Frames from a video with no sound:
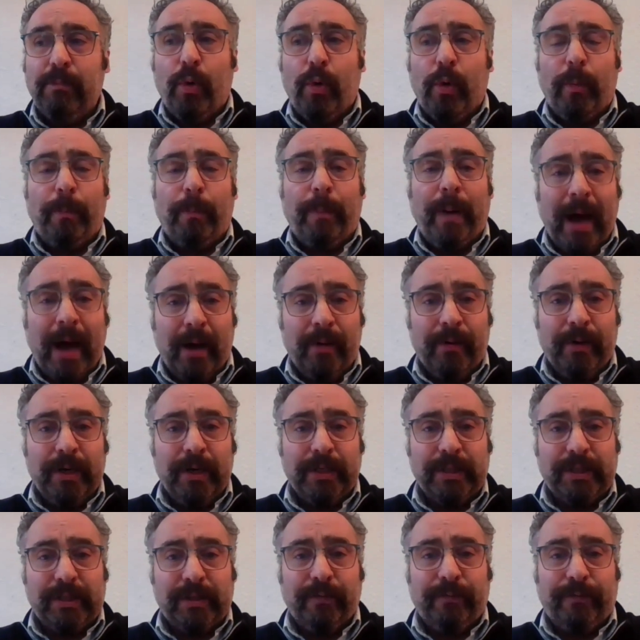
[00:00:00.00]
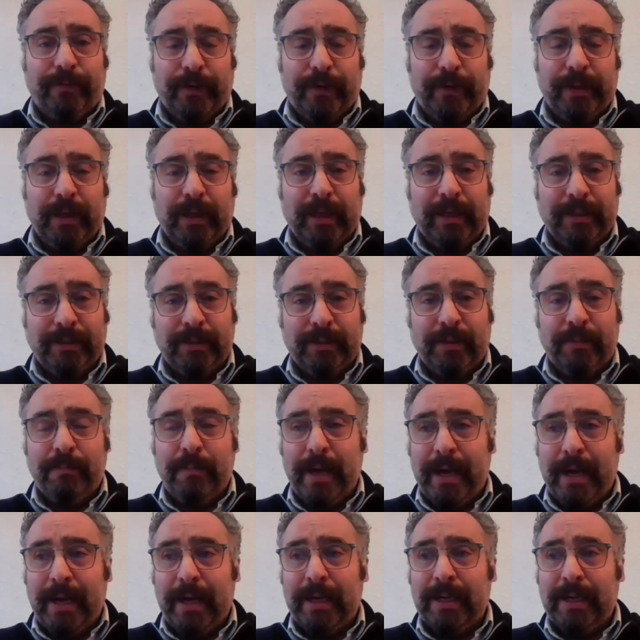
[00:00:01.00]
more powers for the
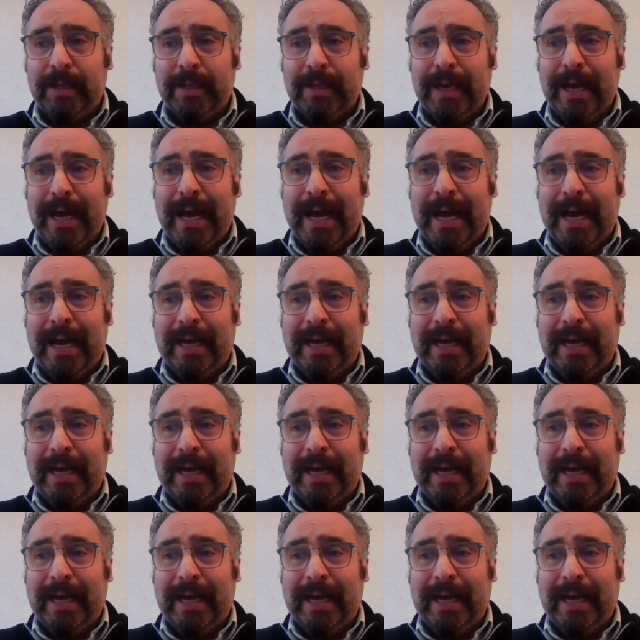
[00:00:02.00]
London mayor,